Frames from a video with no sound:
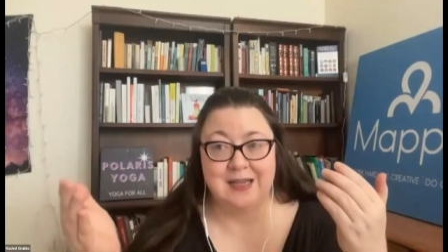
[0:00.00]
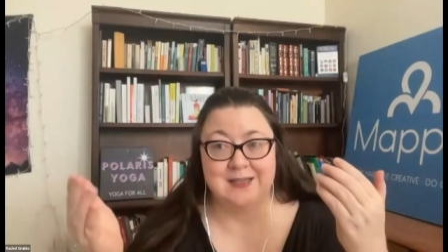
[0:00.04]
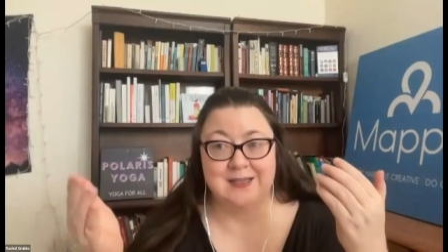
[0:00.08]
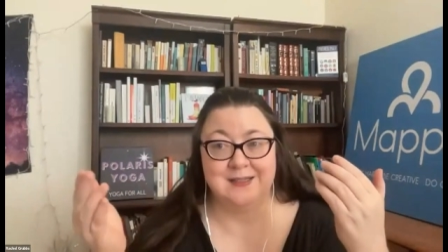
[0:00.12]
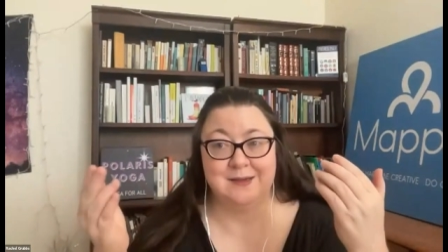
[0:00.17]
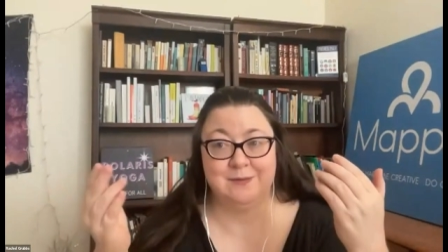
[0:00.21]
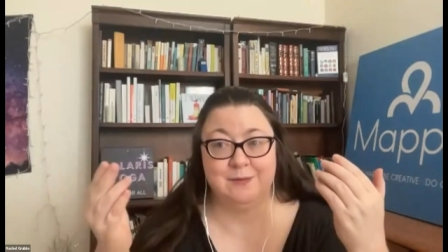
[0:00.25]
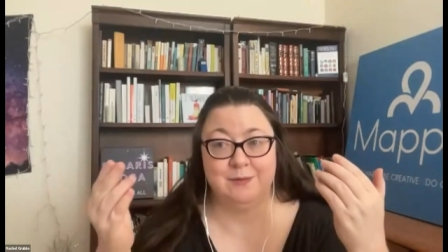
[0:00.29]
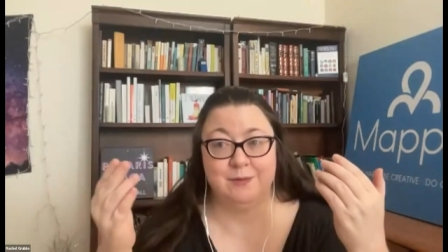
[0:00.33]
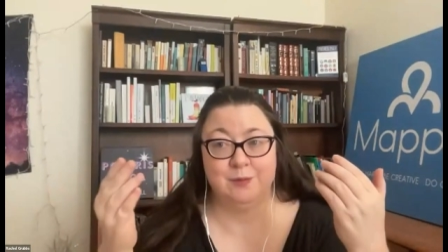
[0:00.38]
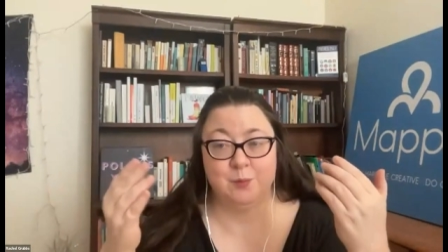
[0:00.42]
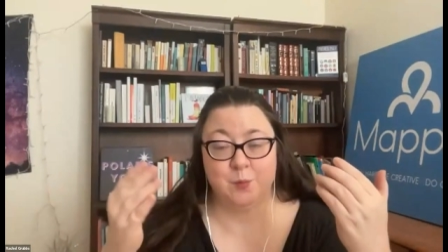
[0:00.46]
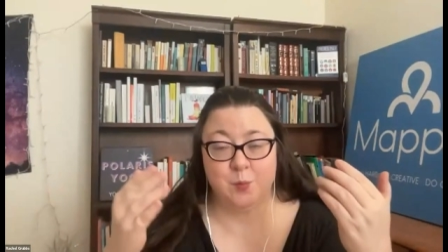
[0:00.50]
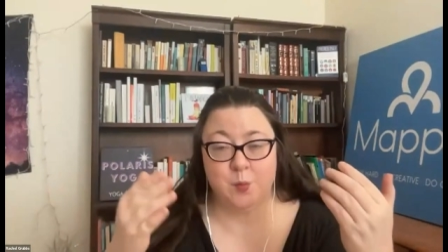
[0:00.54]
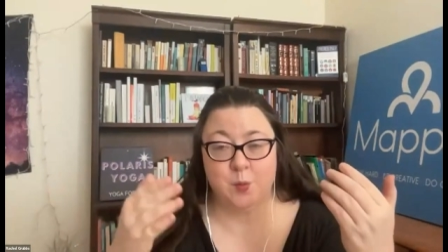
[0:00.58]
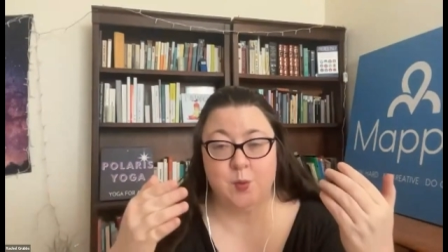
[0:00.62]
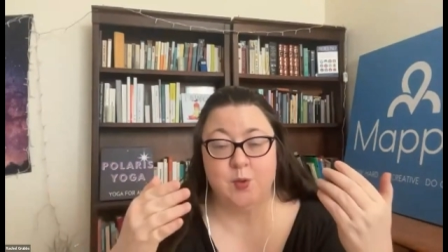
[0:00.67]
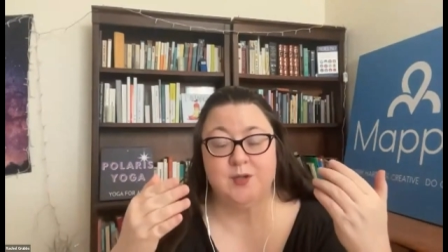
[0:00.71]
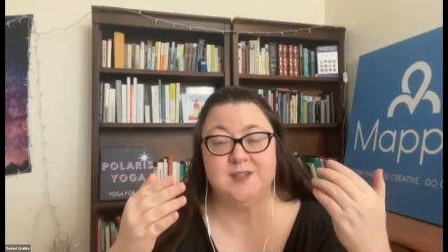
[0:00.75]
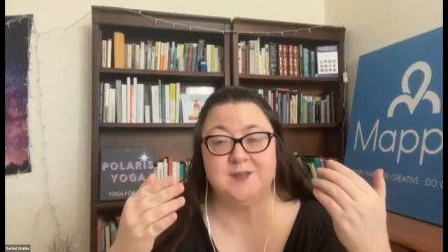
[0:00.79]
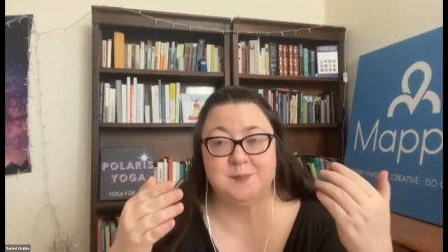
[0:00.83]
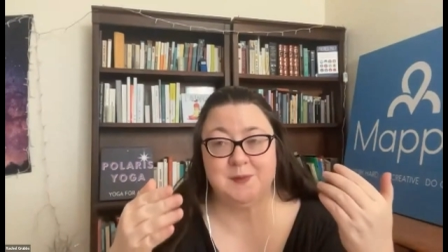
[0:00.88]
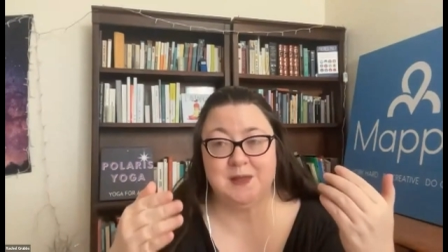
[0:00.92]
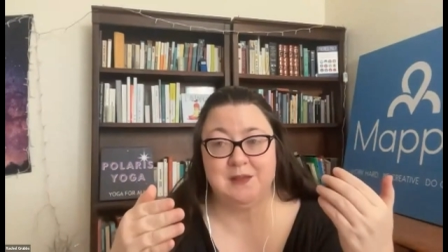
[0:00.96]
is it
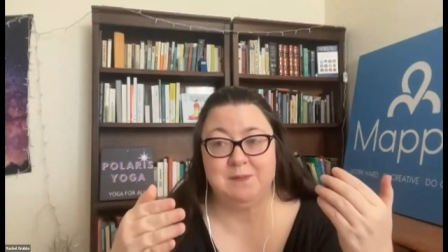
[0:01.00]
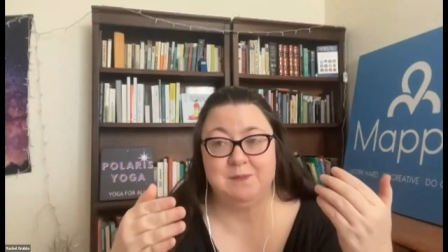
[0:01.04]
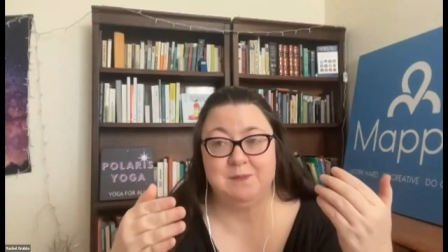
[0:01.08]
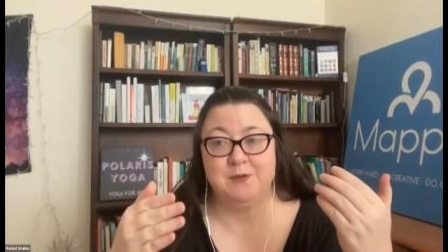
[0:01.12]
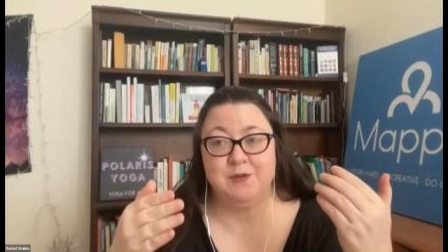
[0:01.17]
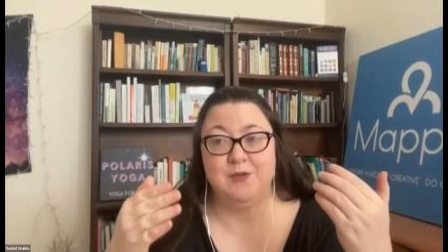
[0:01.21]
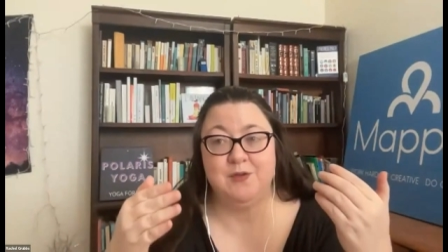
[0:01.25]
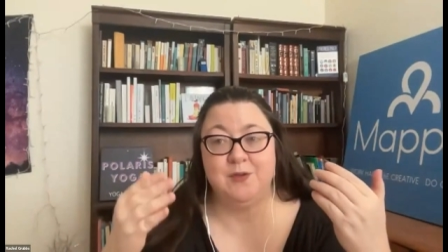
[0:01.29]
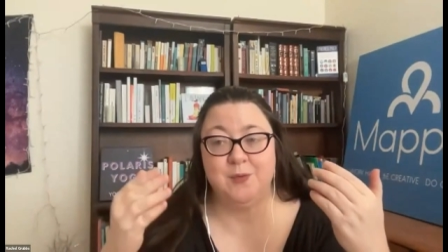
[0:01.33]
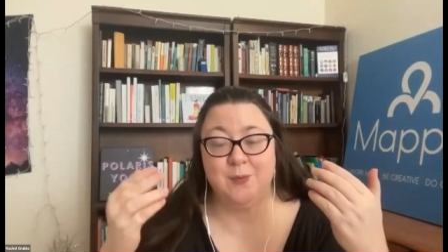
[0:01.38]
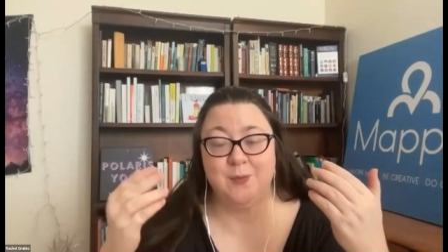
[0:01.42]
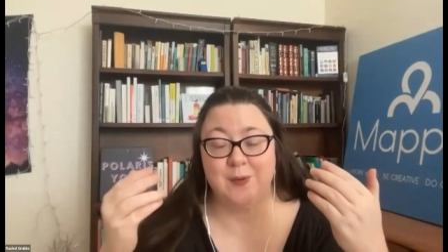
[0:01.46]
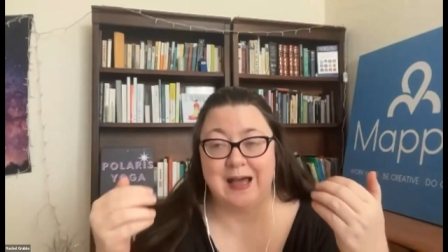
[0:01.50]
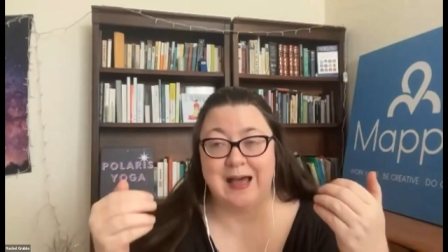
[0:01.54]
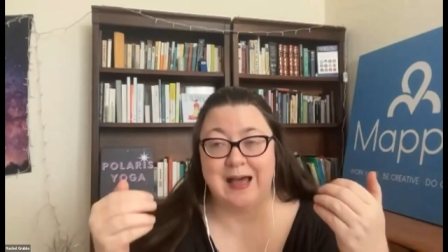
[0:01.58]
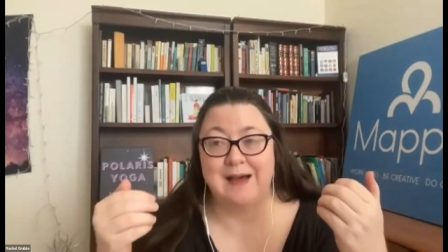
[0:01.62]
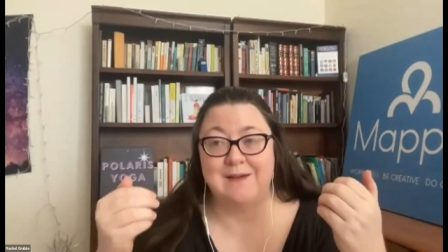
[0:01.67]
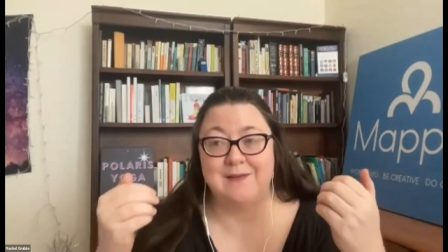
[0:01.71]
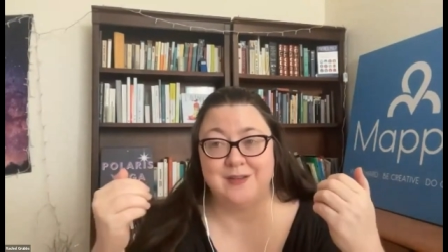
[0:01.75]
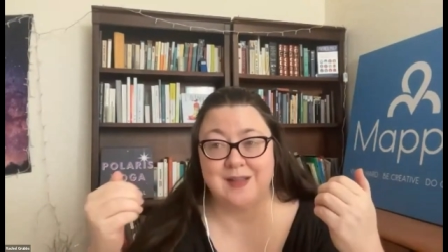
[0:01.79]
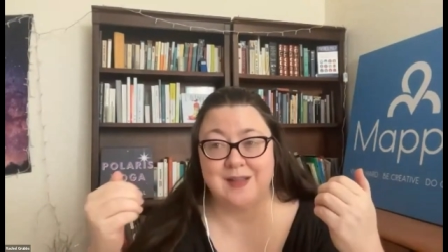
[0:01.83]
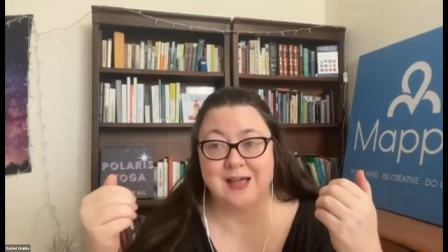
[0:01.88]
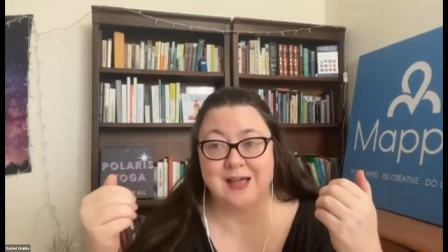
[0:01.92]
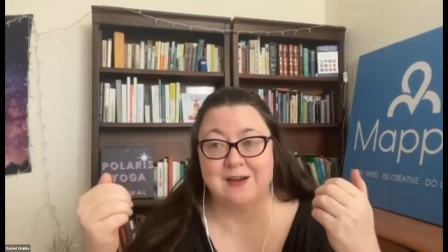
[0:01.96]
rewards people who
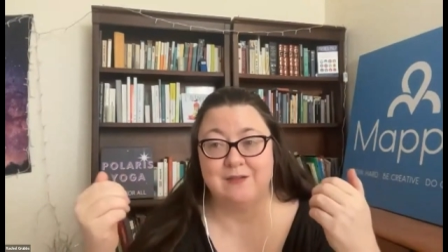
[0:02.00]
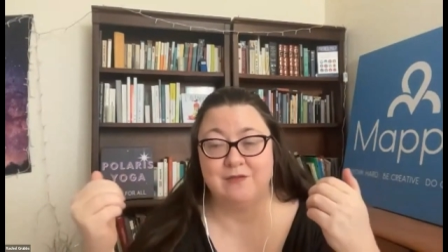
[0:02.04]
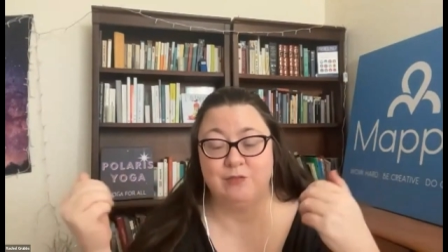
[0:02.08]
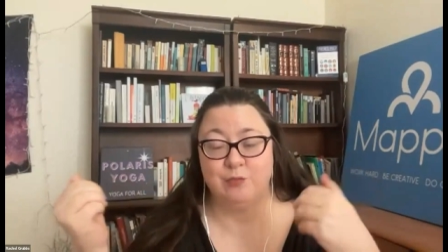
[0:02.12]
have a lot